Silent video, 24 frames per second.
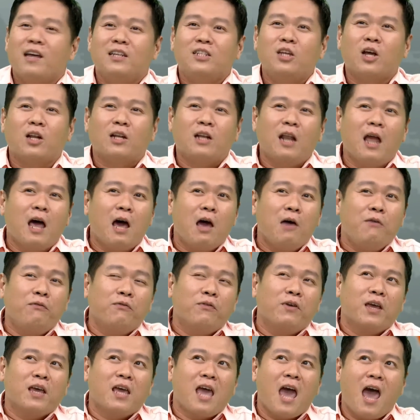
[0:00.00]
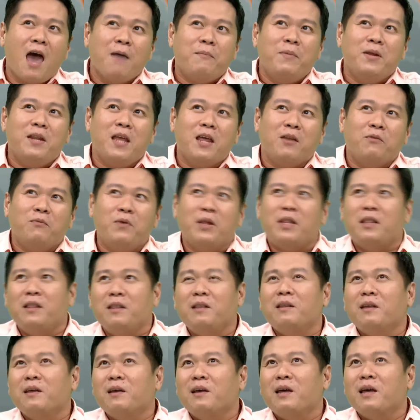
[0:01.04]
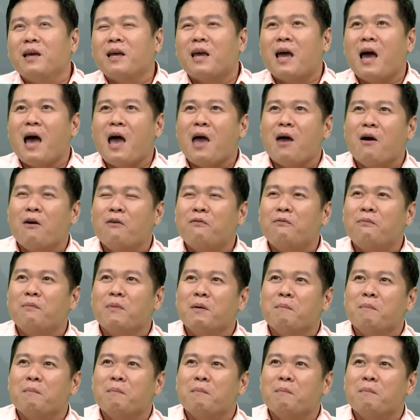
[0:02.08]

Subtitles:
Short life cabinet with kind of